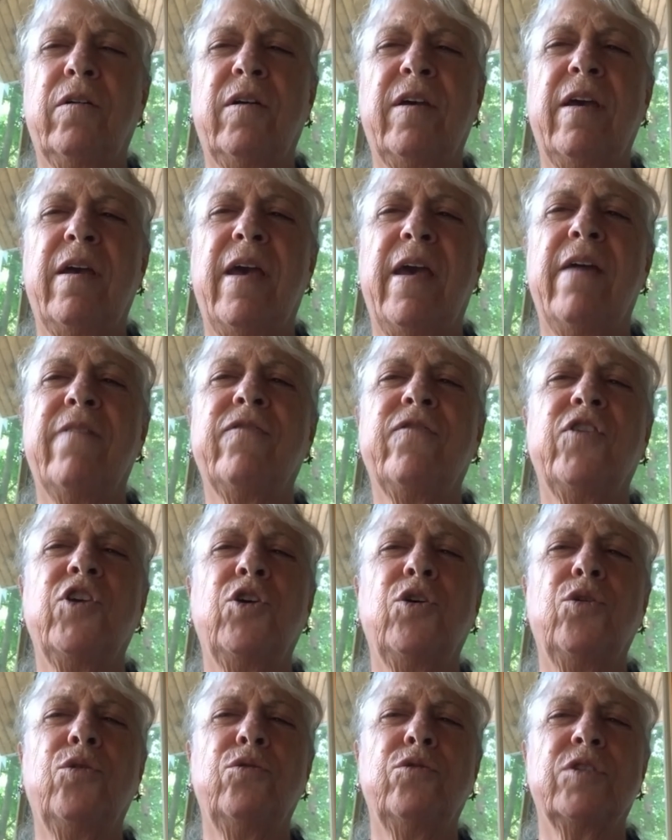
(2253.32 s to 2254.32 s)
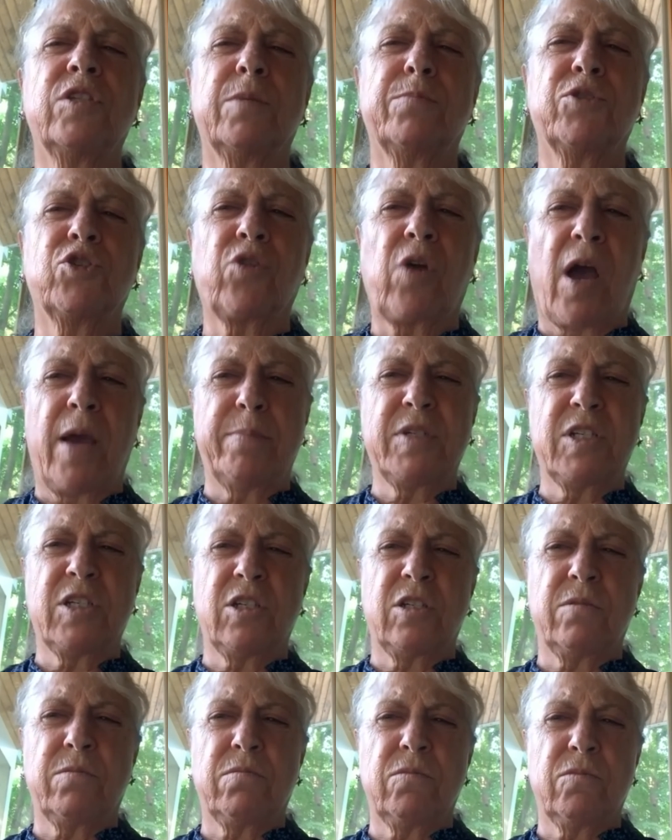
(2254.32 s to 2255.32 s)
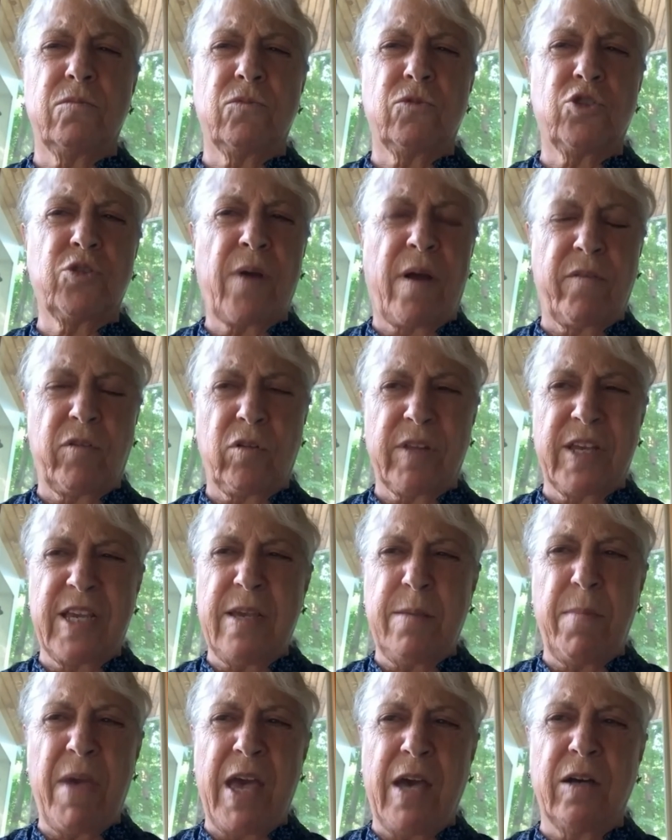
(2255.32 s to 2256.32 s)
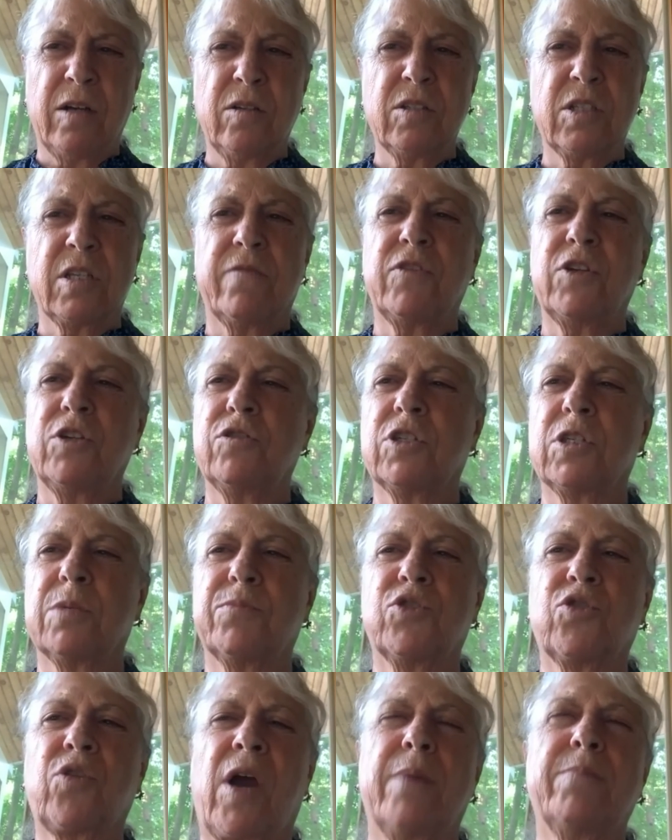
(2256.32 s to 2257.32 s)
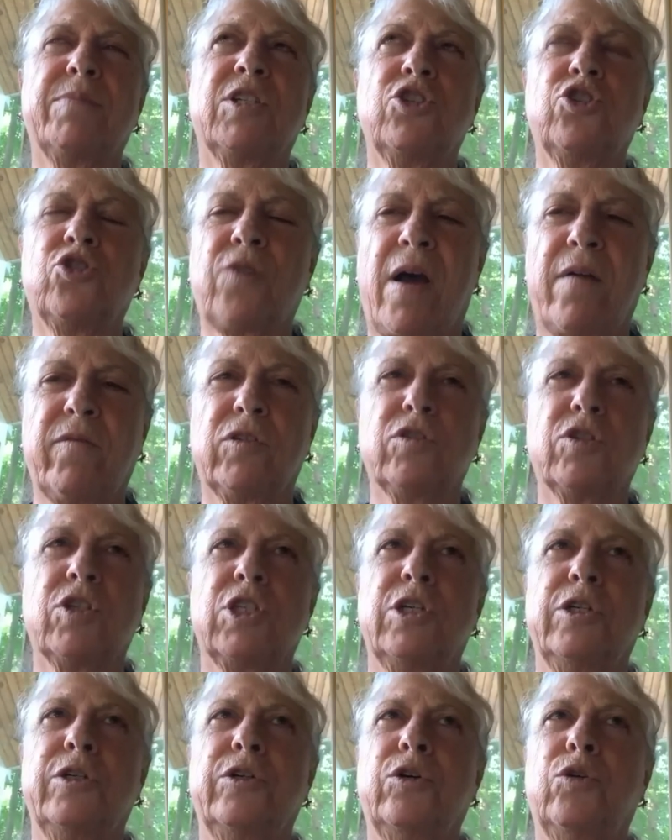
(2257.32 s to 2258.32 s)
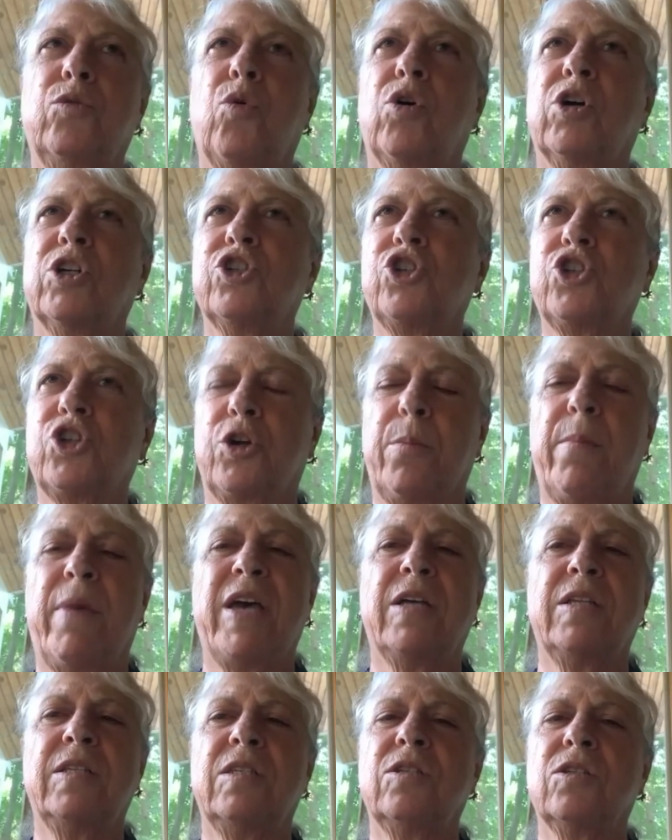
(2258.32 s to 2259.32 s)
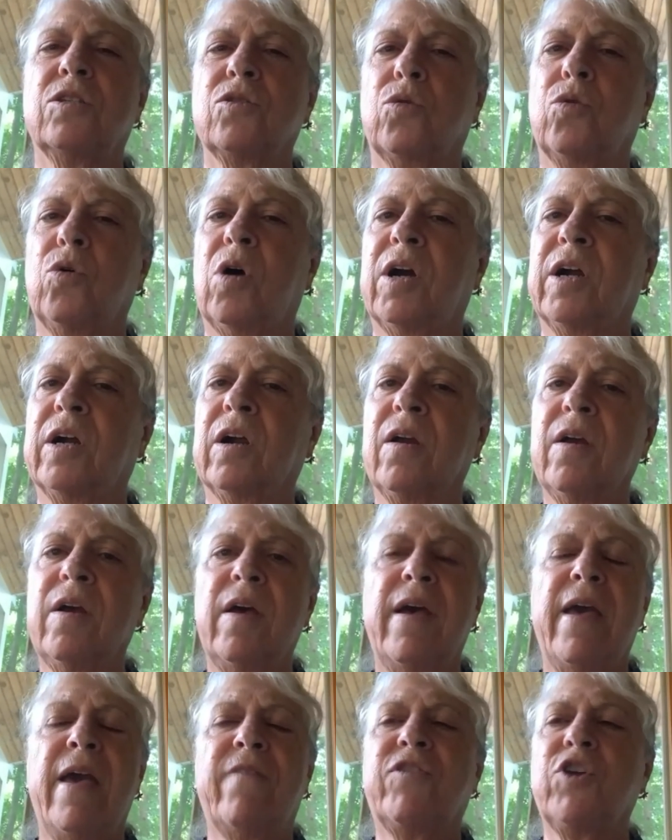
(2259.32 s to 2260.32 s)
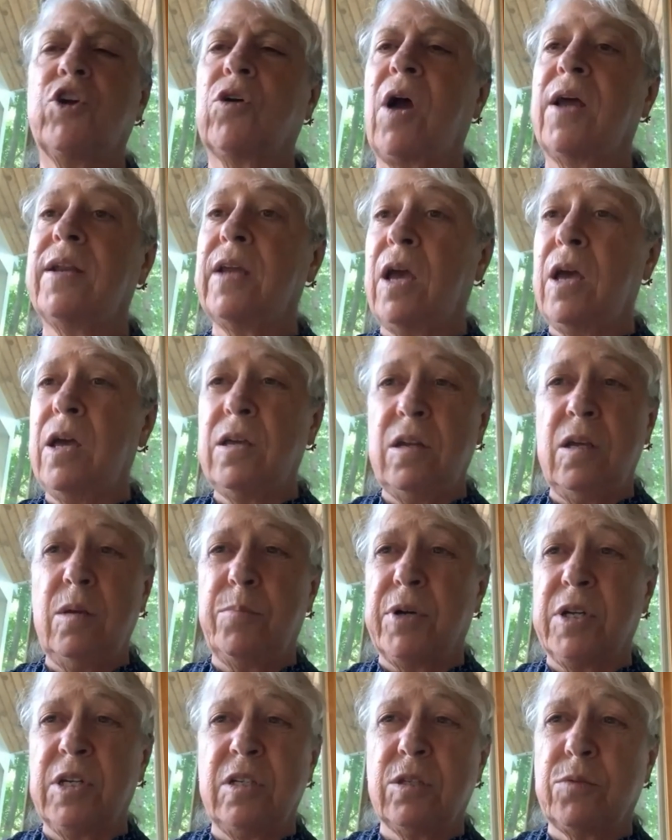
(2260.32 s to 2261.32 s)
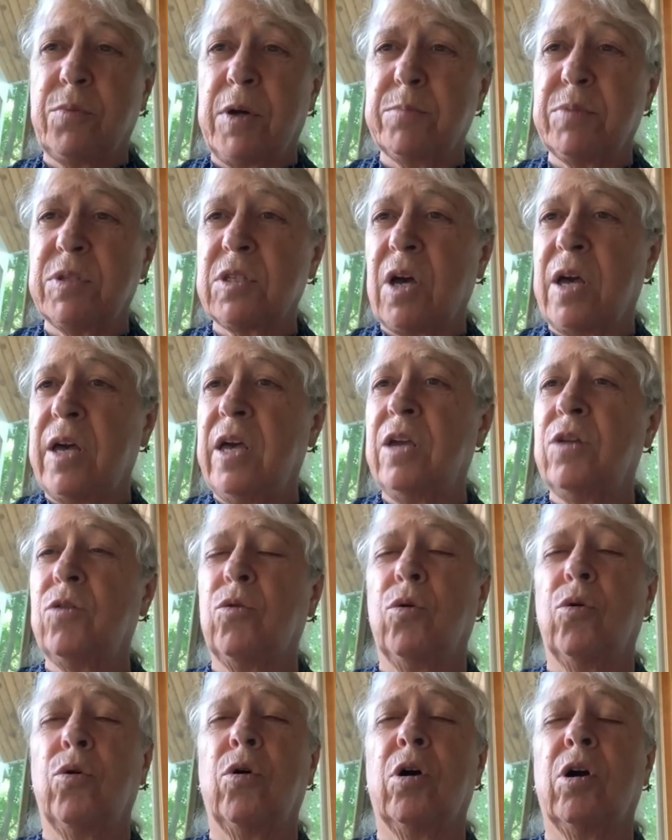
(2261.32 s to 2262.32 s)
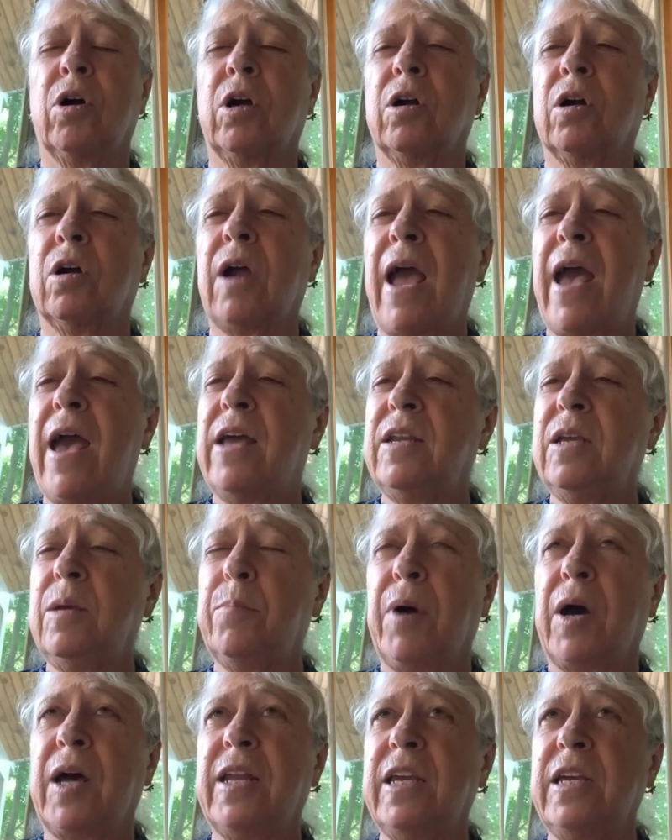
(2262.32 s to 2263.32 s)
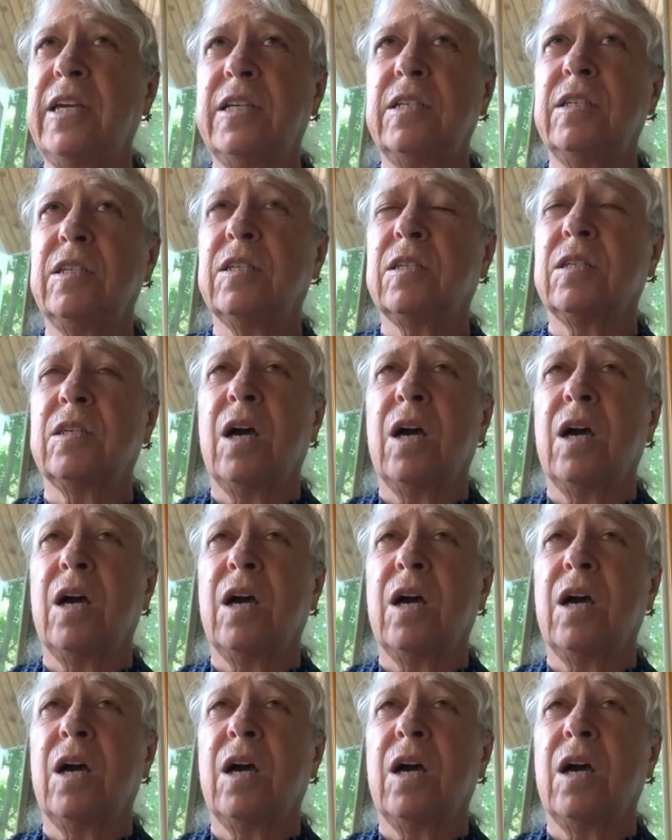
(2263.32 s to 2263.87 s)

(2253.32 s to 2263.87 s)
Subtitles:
if you subscribe to travel emails, if you subscribe to TravelZoo or Sherman's, or if you're on anybody's website or anybody's